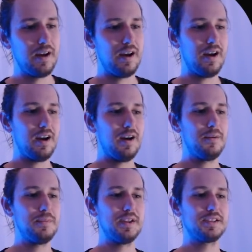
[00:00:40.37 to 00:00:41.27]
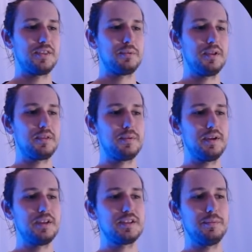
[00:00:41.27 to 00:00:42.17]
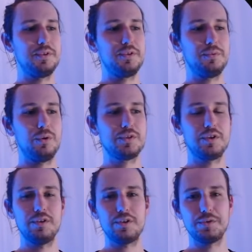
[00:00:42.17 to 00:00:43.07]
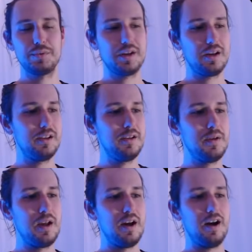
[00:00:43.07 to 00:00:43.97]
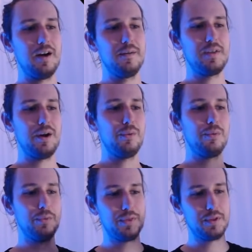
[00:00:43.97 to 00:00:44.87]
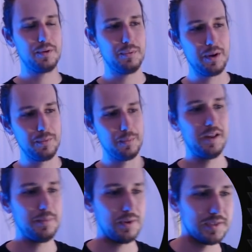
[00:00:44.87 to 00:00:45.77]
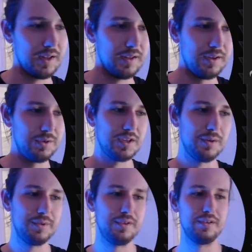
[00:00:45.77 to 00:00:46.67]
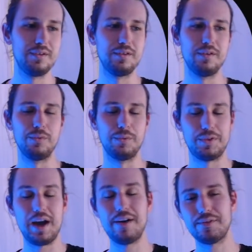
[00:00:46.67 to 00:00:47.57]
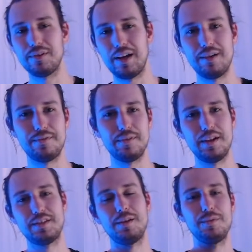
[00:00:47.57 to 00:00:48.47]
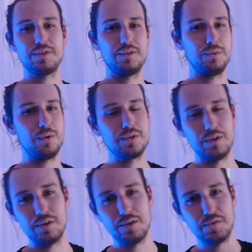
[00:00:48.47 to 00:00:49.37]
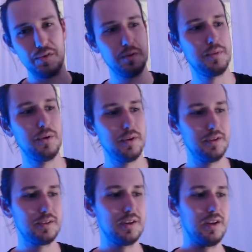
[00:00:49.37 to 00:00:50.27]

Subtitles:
It's a 3/3, summon 2 Rogue Skulkers with Deadly. Now with the Lady Marcella, you summon with the Afterlife, it summons 2 Rogue Skulkers for your opponent.